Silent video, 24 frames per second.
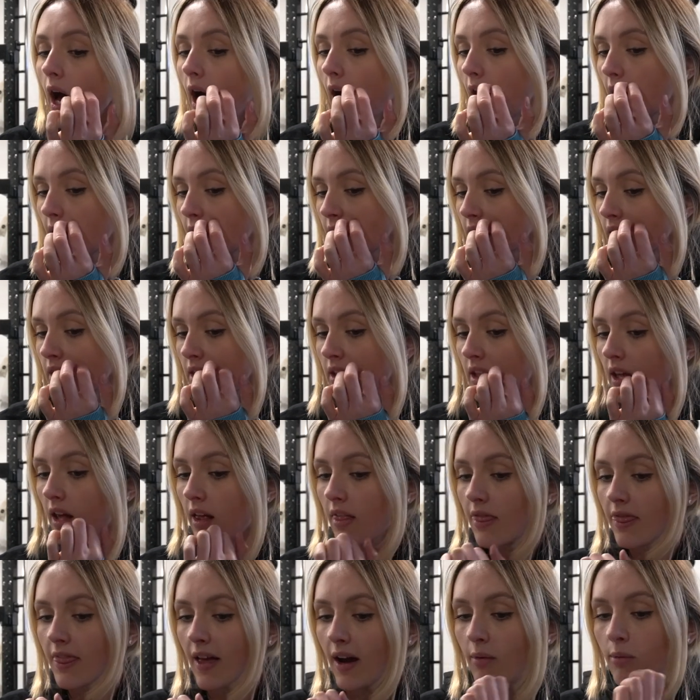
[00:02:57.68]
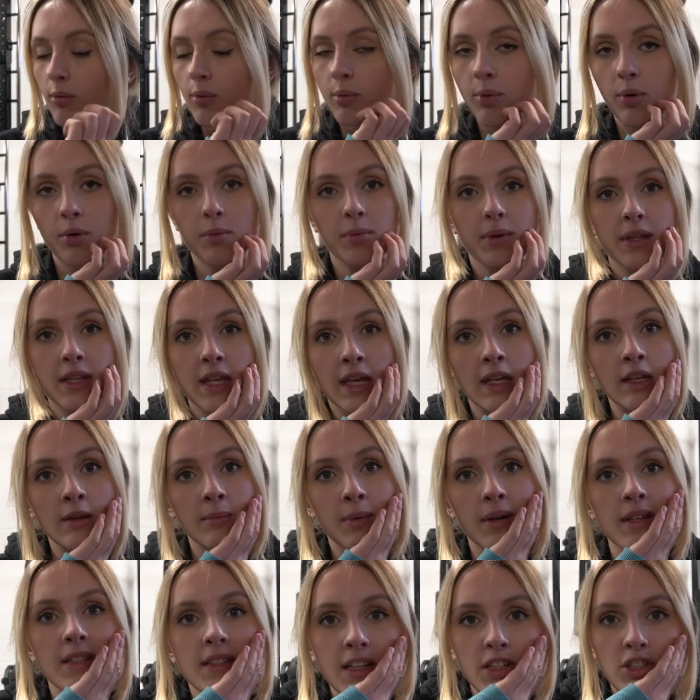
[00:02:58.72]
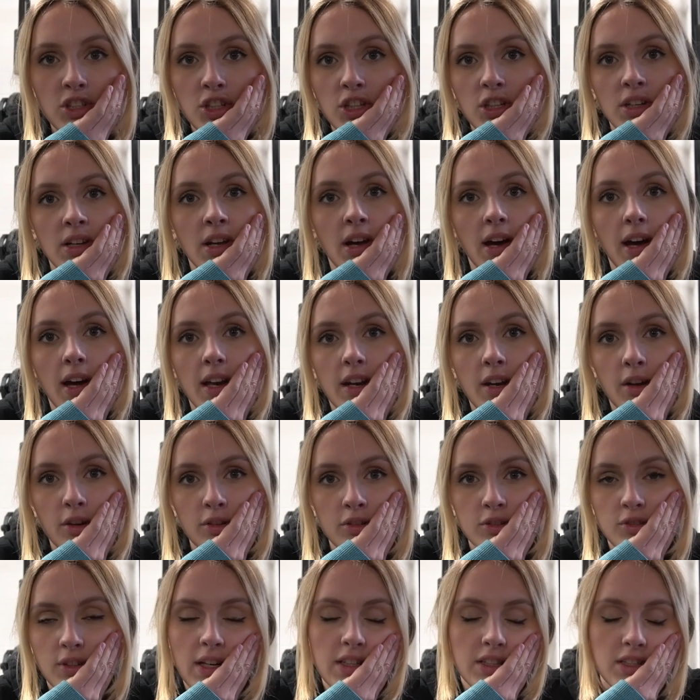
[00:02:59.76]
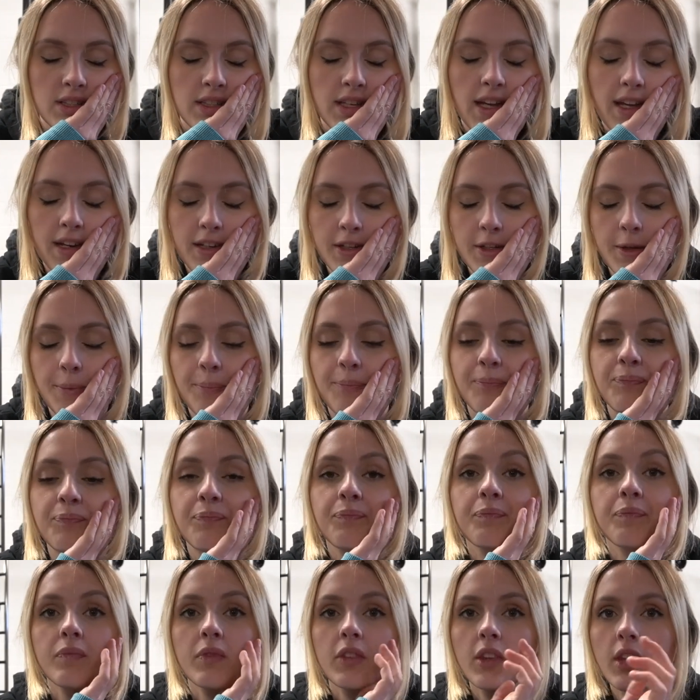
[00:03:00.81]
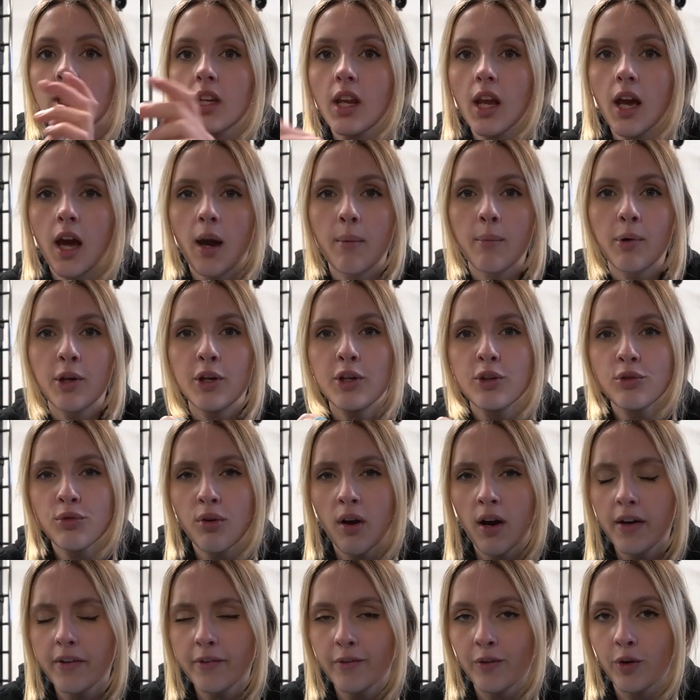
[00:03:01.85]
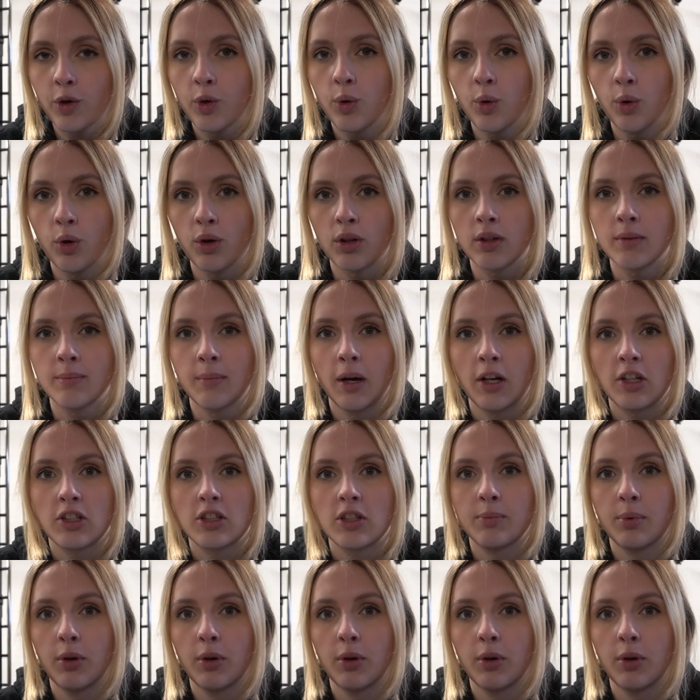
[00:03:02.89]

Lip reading: And that will probably be the end of my session and I'll stretch to the end. I'm gonna try and record as much as